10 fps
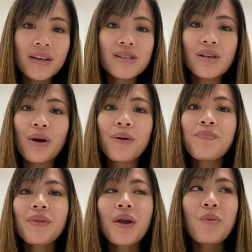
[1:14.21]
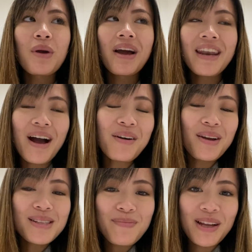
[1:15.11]
So we are now
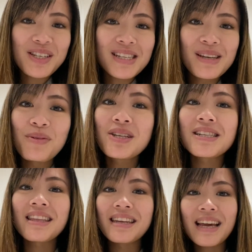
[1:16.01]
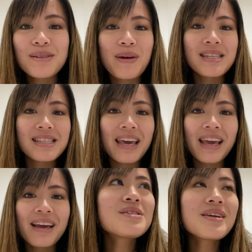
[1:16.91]
going to Manchester, which is like the next best
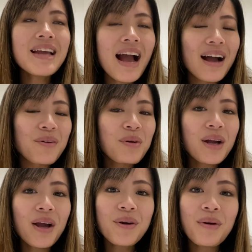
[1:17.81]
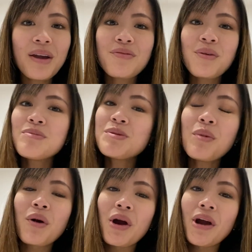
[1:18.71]
thing. So yeah, we're going away from
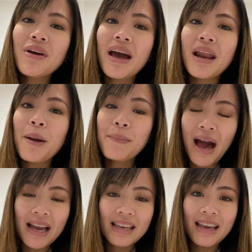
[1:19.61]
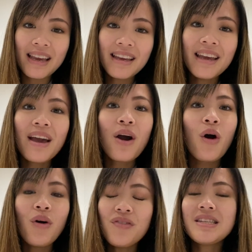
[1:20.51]
tomorrow and I'm packing.
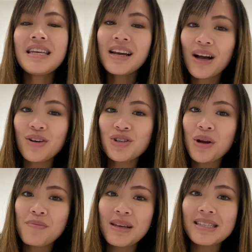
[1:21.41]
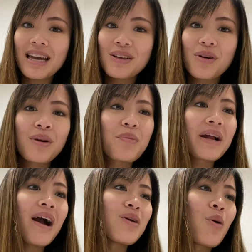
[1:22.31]
Obviously a girls trip means that you're going to bring
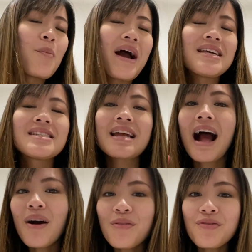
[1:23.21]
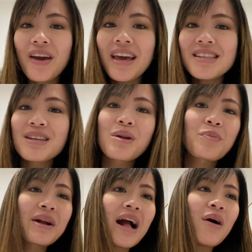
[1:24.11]
out your best outfits, you're going to
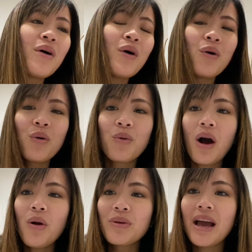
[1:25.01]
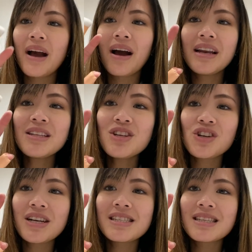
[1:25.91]
bring out, oh, oh yeah, I need to
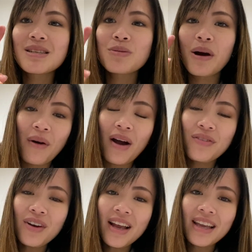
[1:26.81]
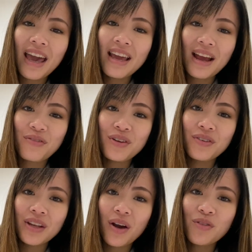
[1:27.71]
address this as well. I feel like in every
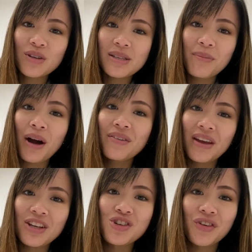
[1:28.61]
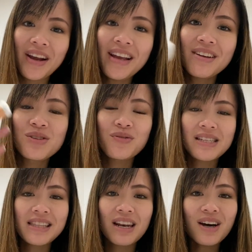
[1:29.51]
video I've got some kind of injury, because
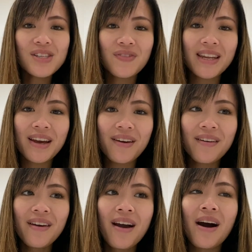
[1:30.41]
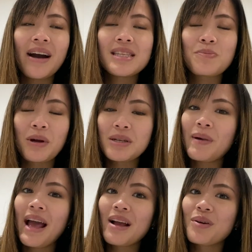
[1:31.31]
obviously in the last video I sprained
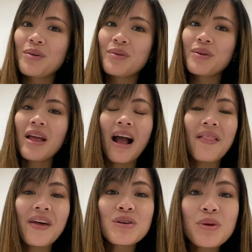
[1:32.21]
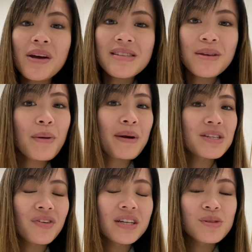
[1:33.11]
my ankle, and that was when I was seeing my
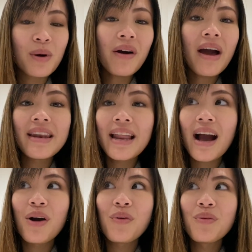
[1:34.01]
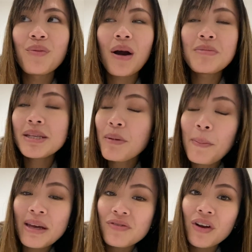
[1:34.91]
best friend as well, and now I'm seeing my
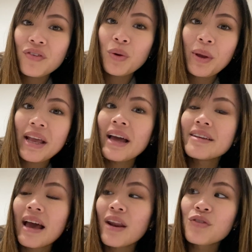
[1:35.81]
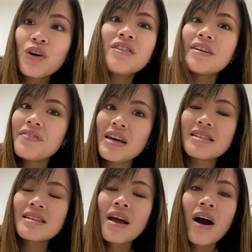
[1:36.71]
best friend for a weekend and I've gone and done this.